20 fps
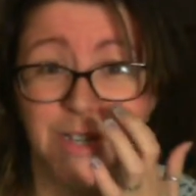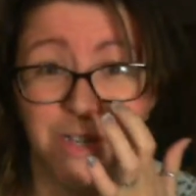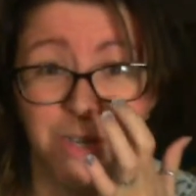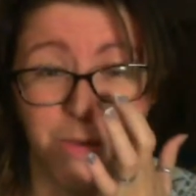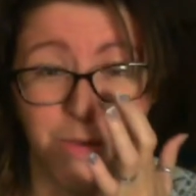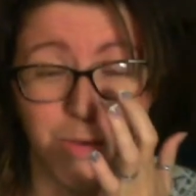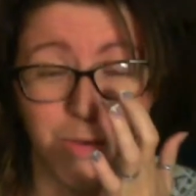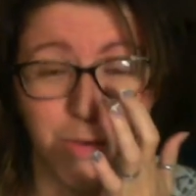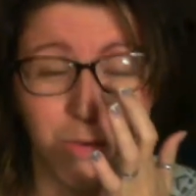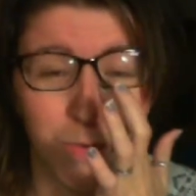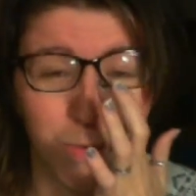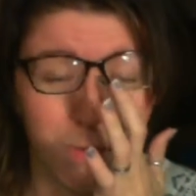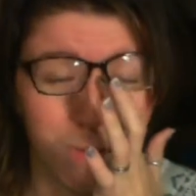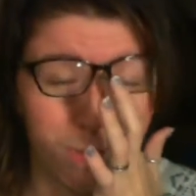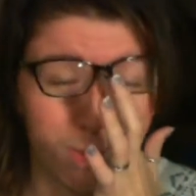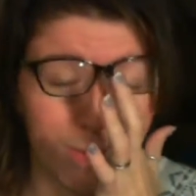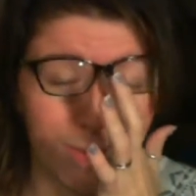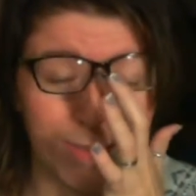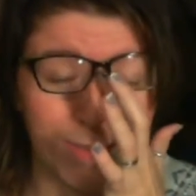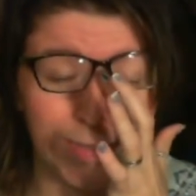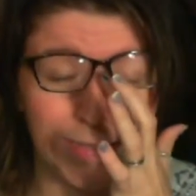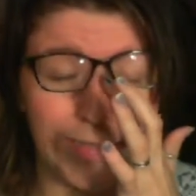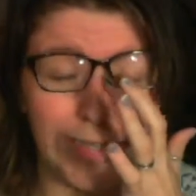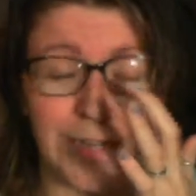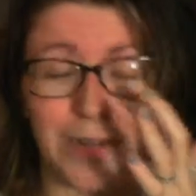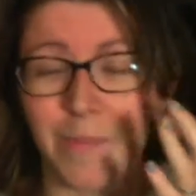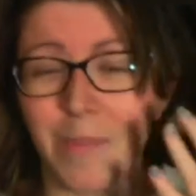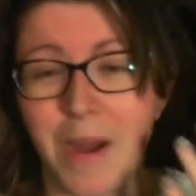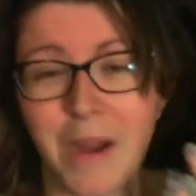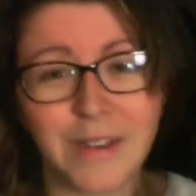you
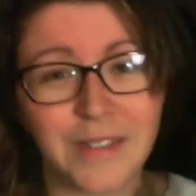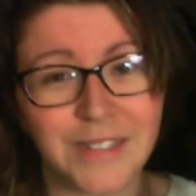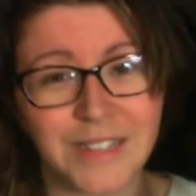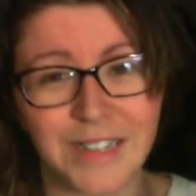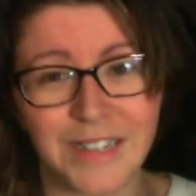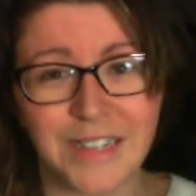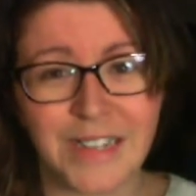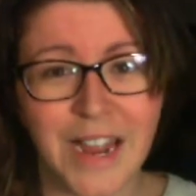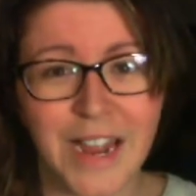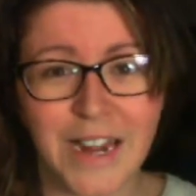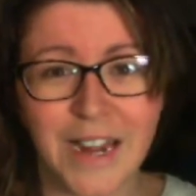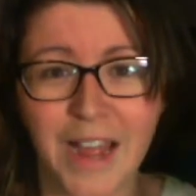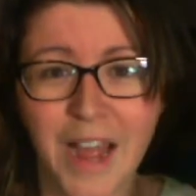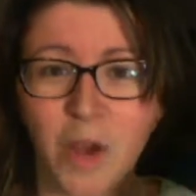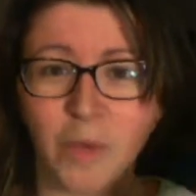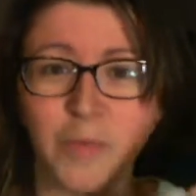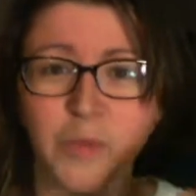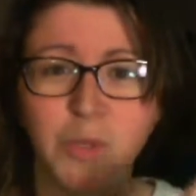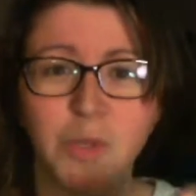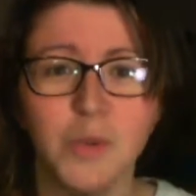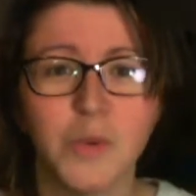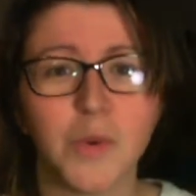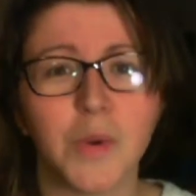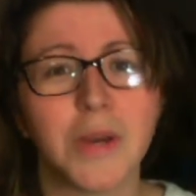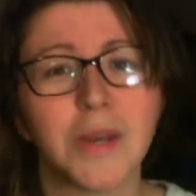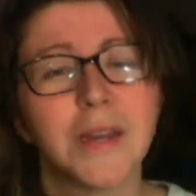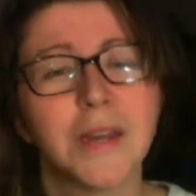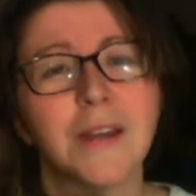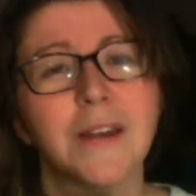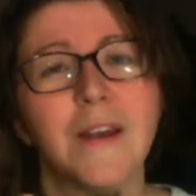need a box that kind of helps
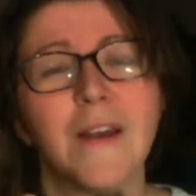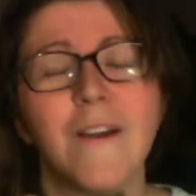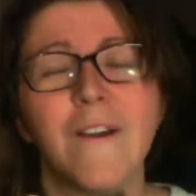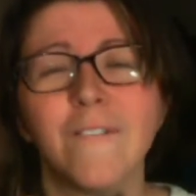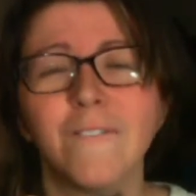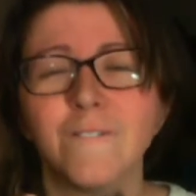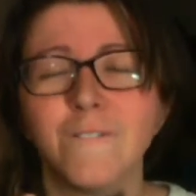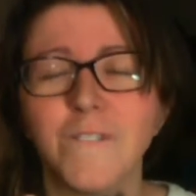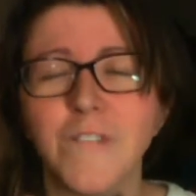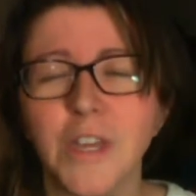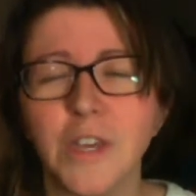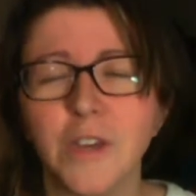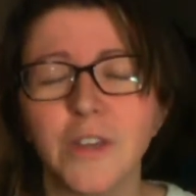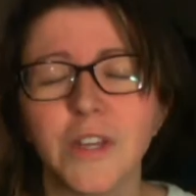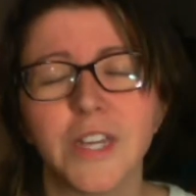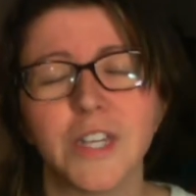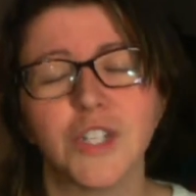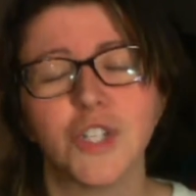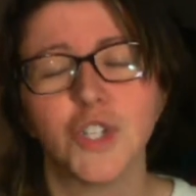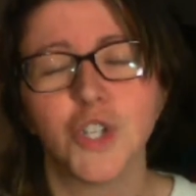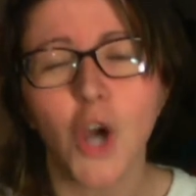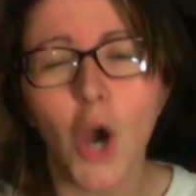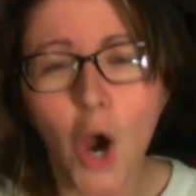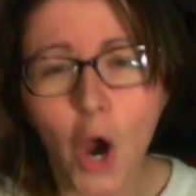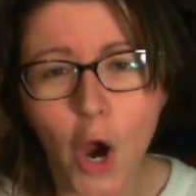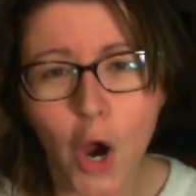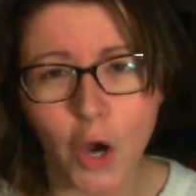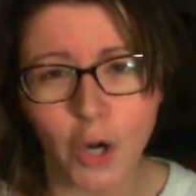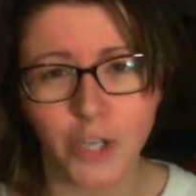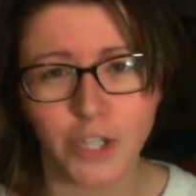you feel in
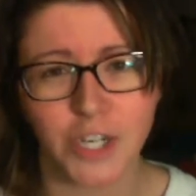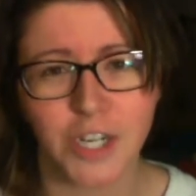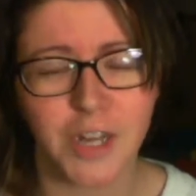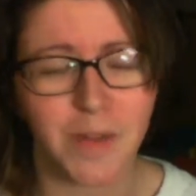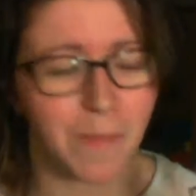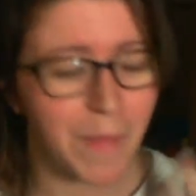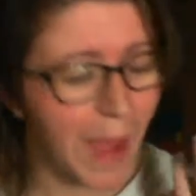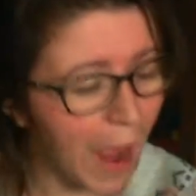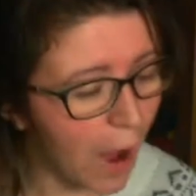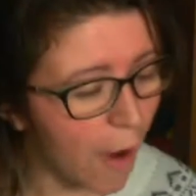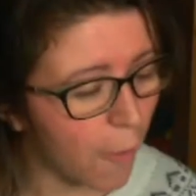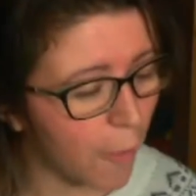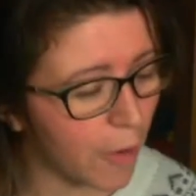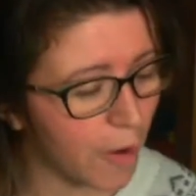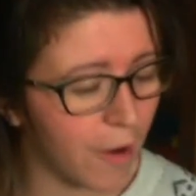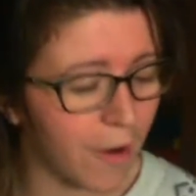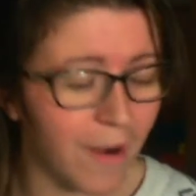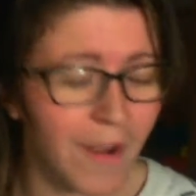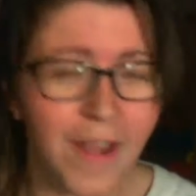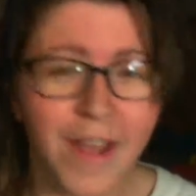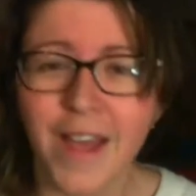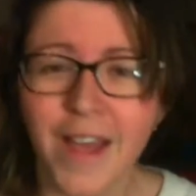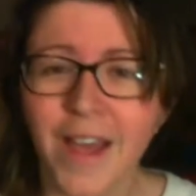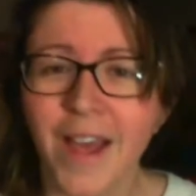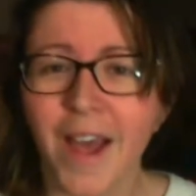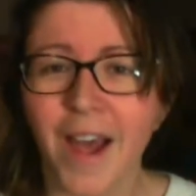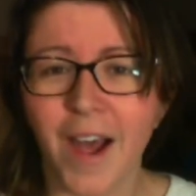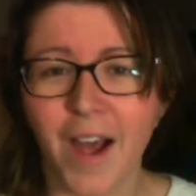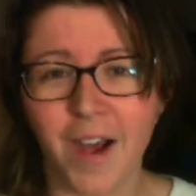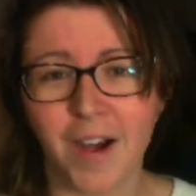charge and in power.
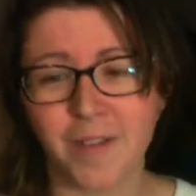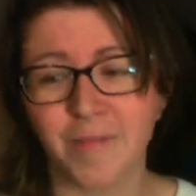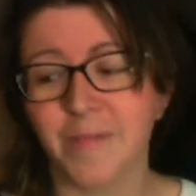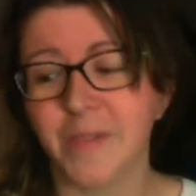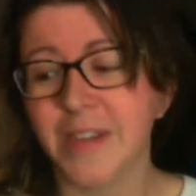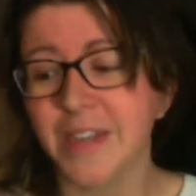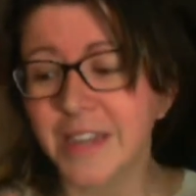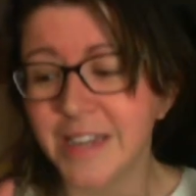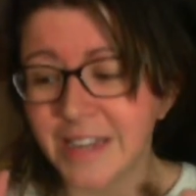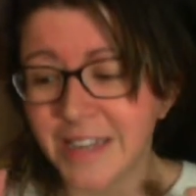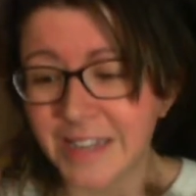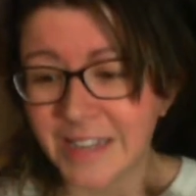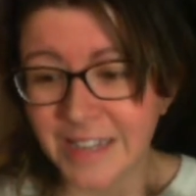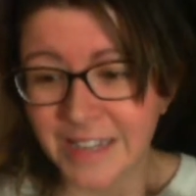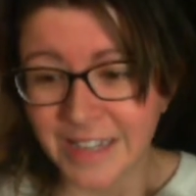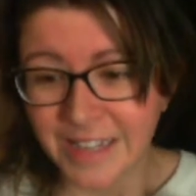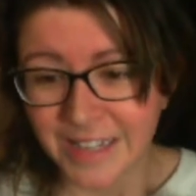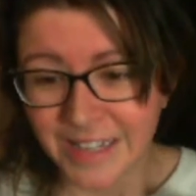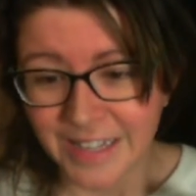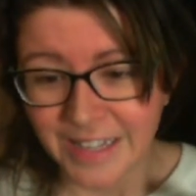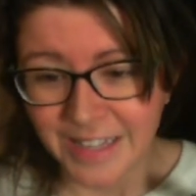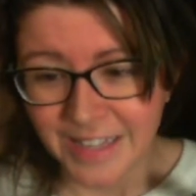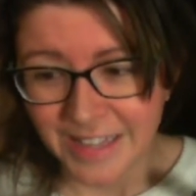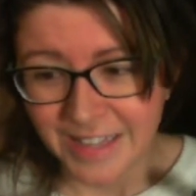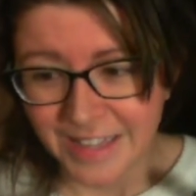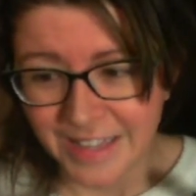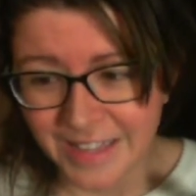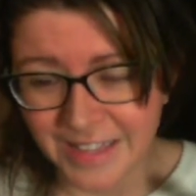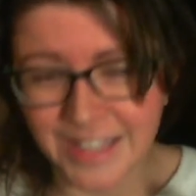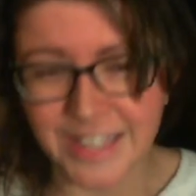Um,
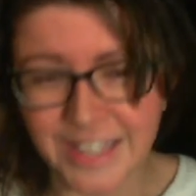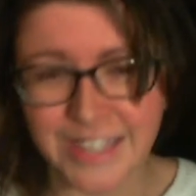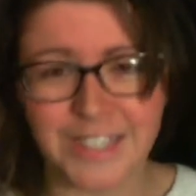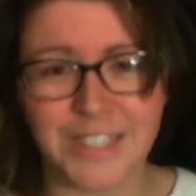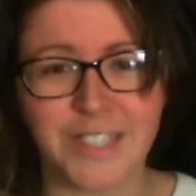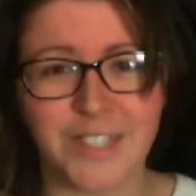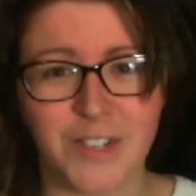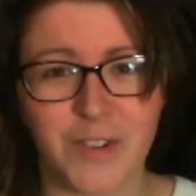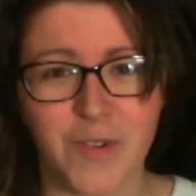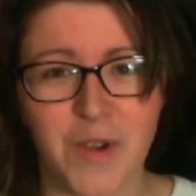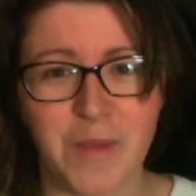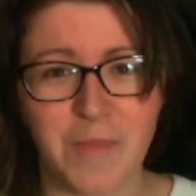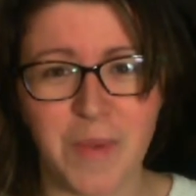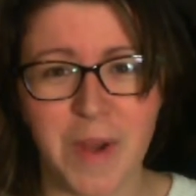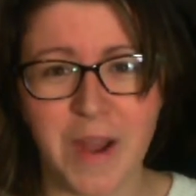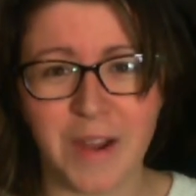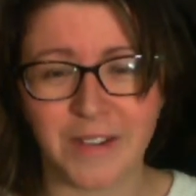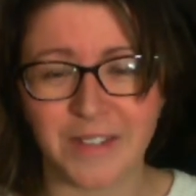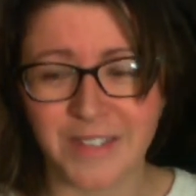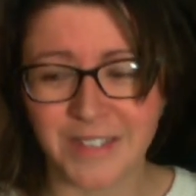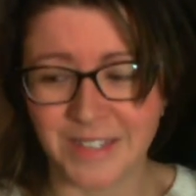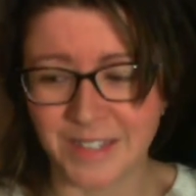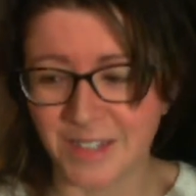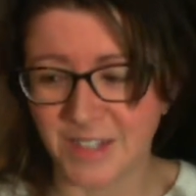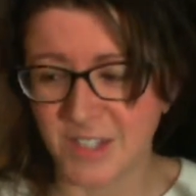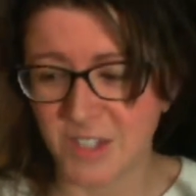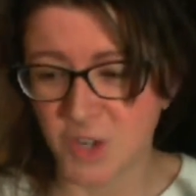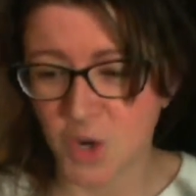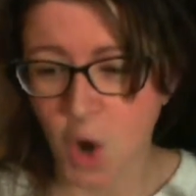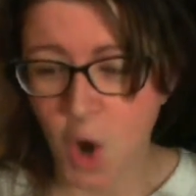this is a great box. This
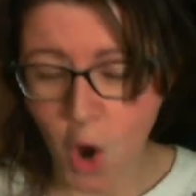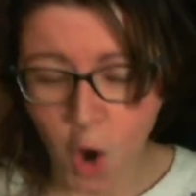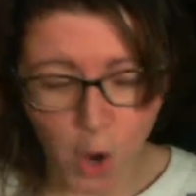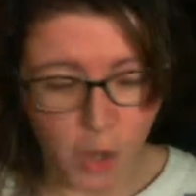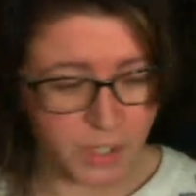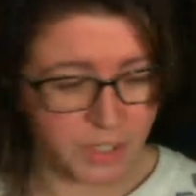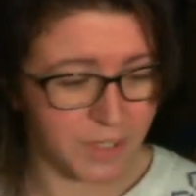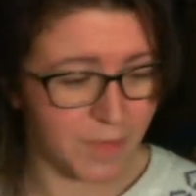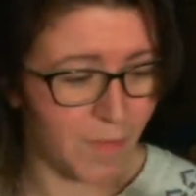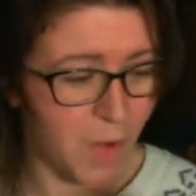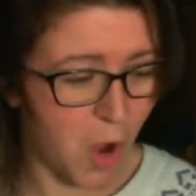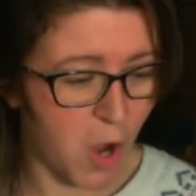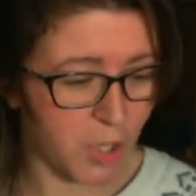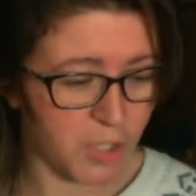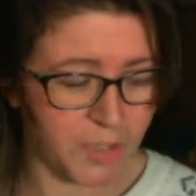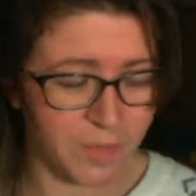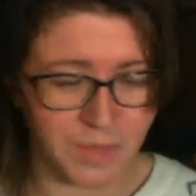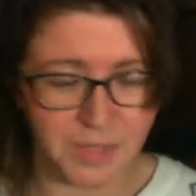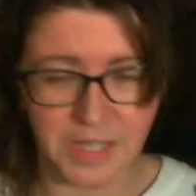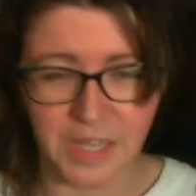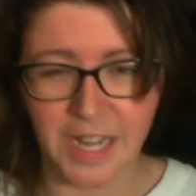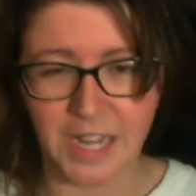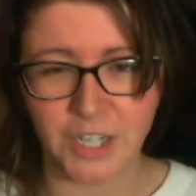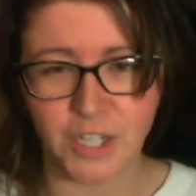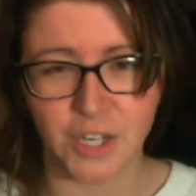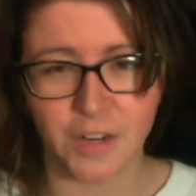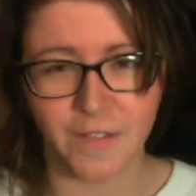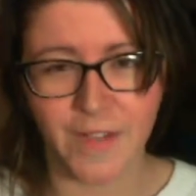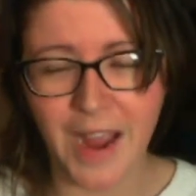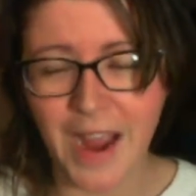is an awesome, awesome
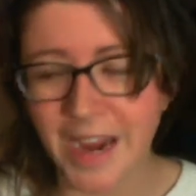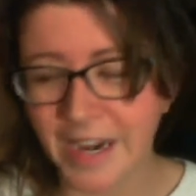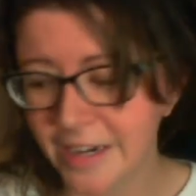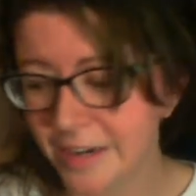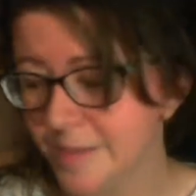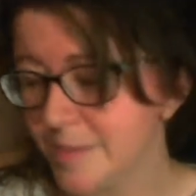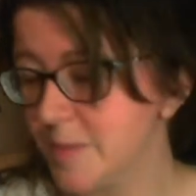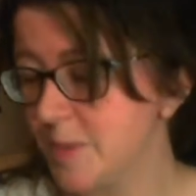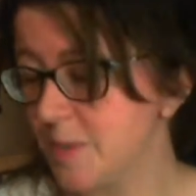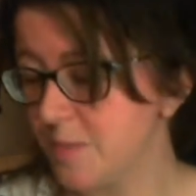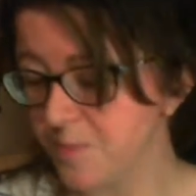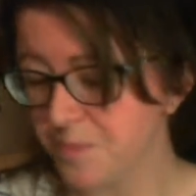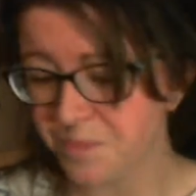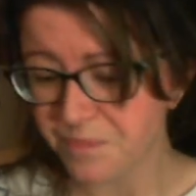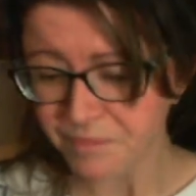selection of items.